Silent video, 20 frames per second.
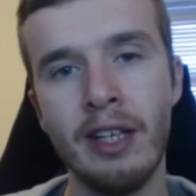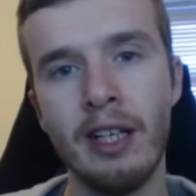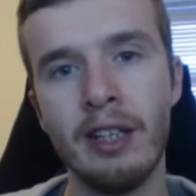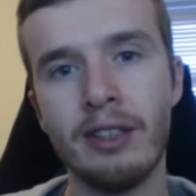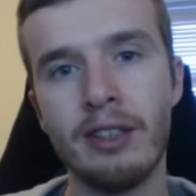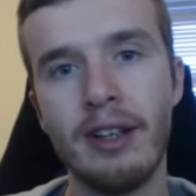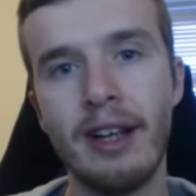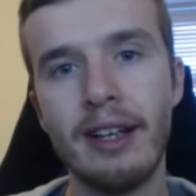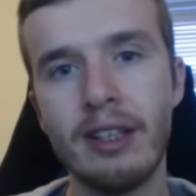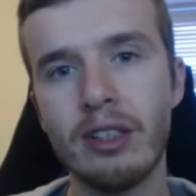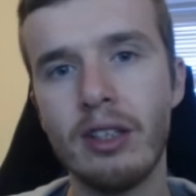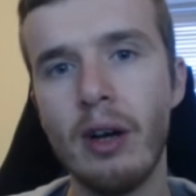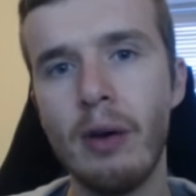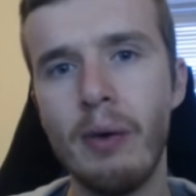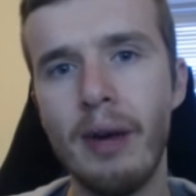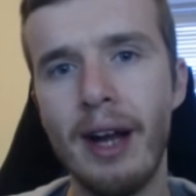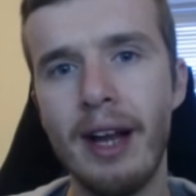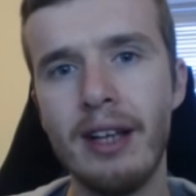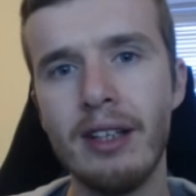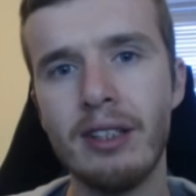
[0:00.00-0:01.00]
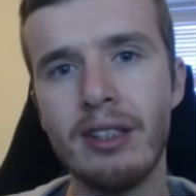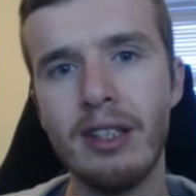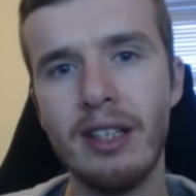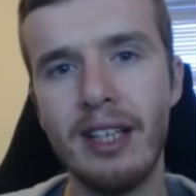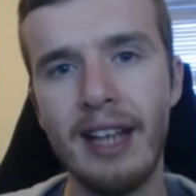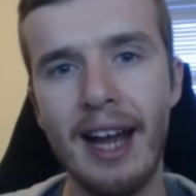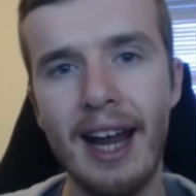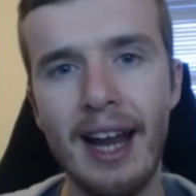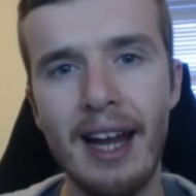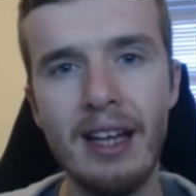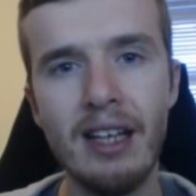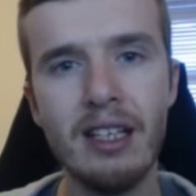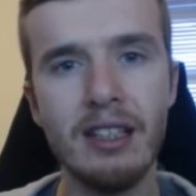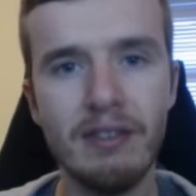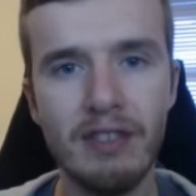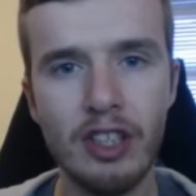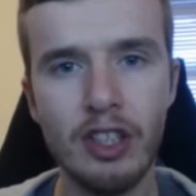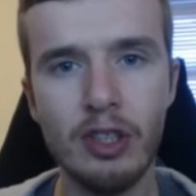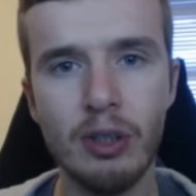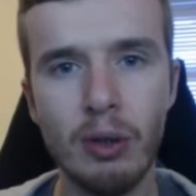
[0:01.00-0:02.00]
So let's go into the
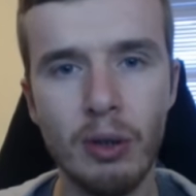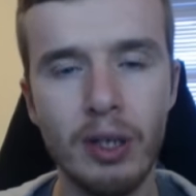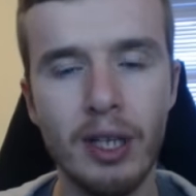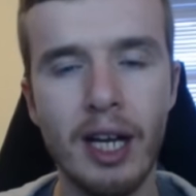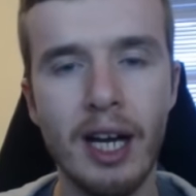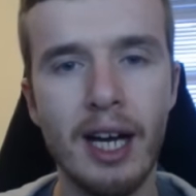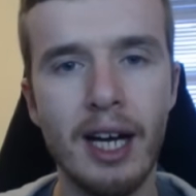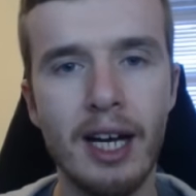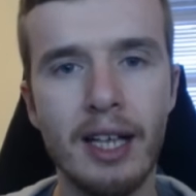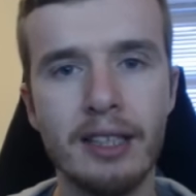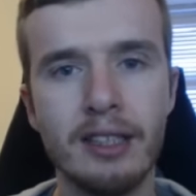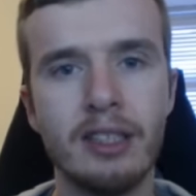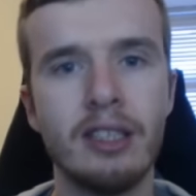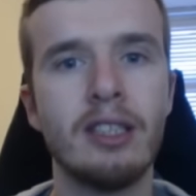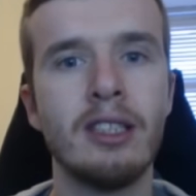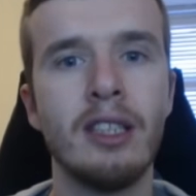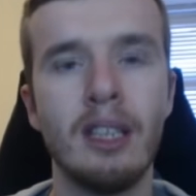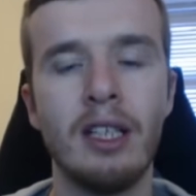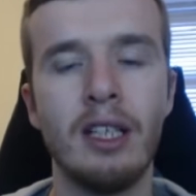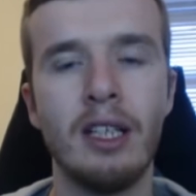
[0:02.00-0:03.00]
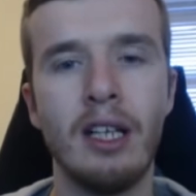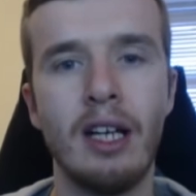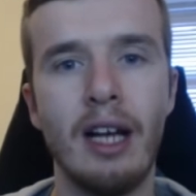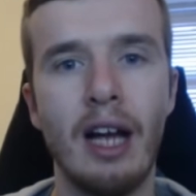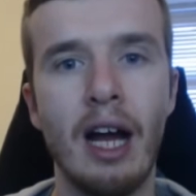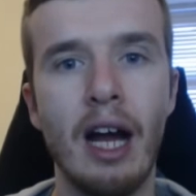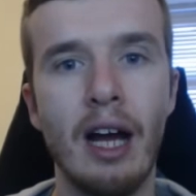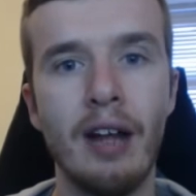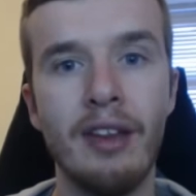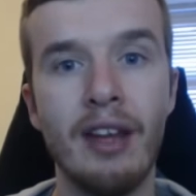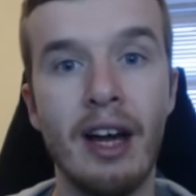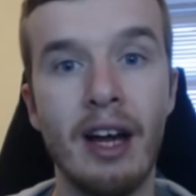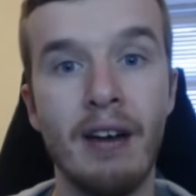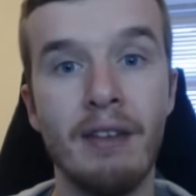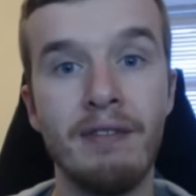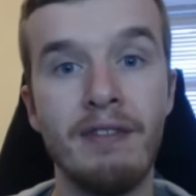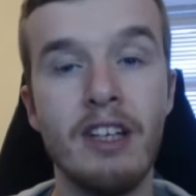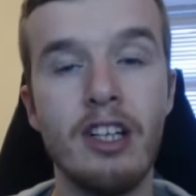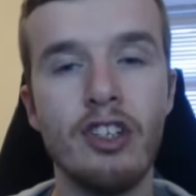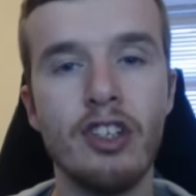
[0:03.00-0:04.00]
individual cards that are
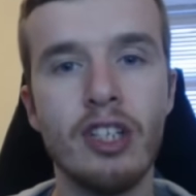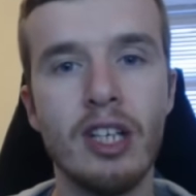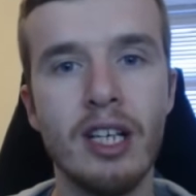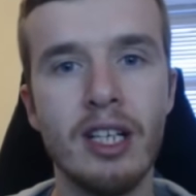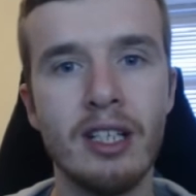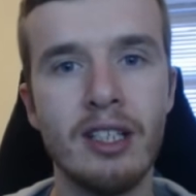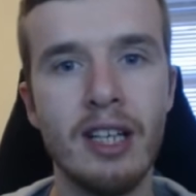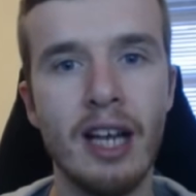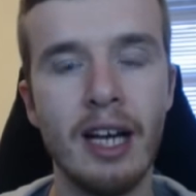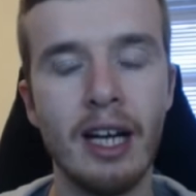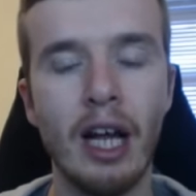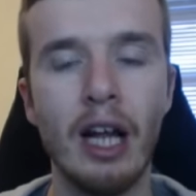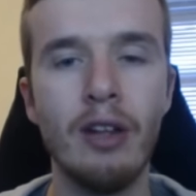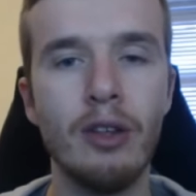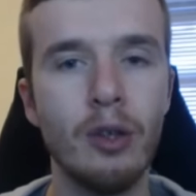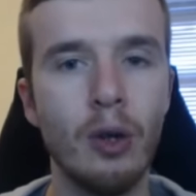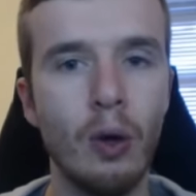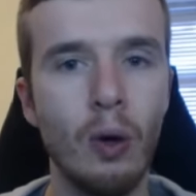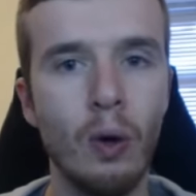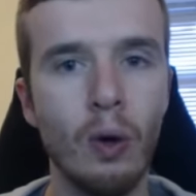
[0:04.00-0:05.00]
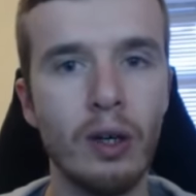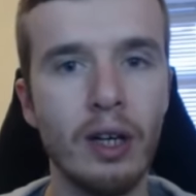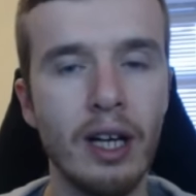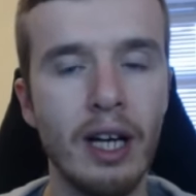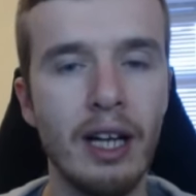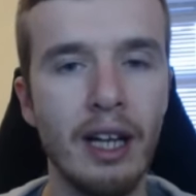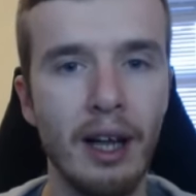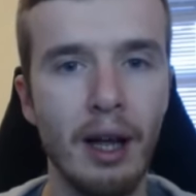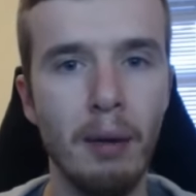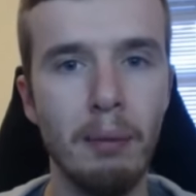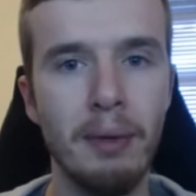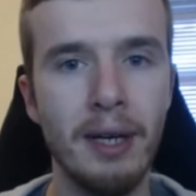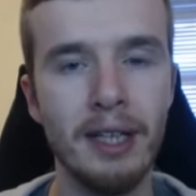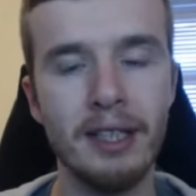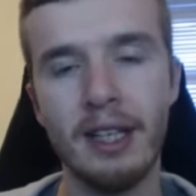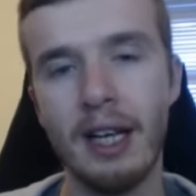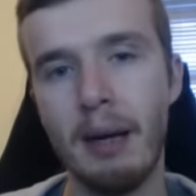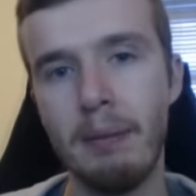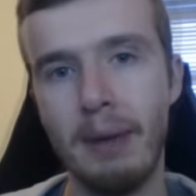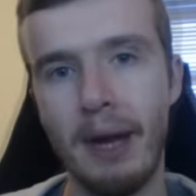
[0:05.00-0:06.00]
featured in this deck and talk a little bit
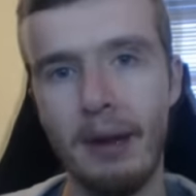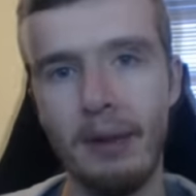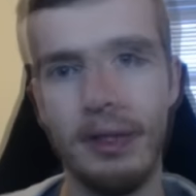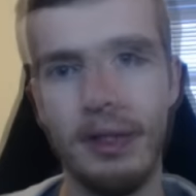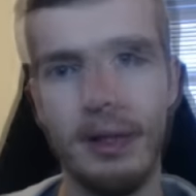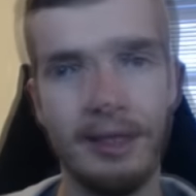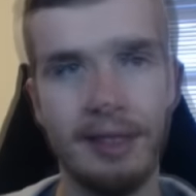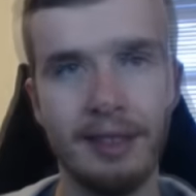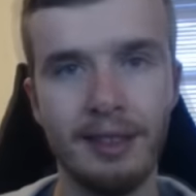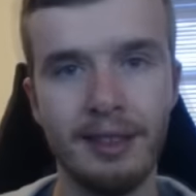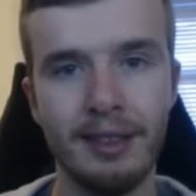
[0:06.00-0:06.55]
about them.